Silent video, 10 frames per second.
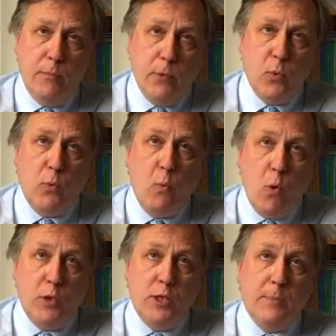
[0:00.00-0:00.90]
broke
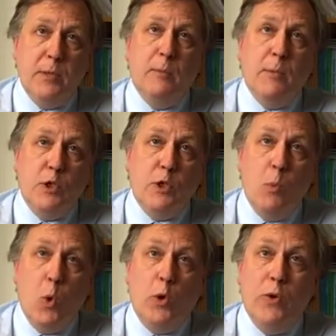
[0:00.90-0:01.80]
wards up into much
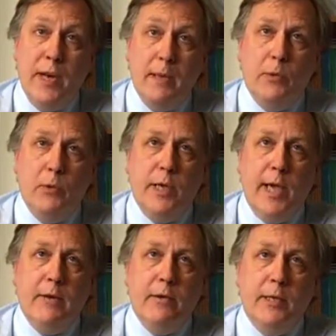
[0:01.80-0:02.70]
smaller neighbourhood
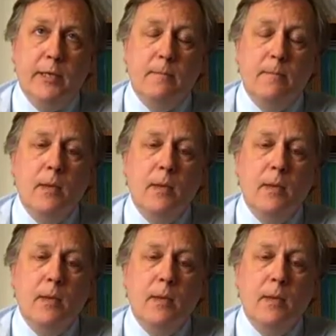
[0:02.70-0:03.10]
areas.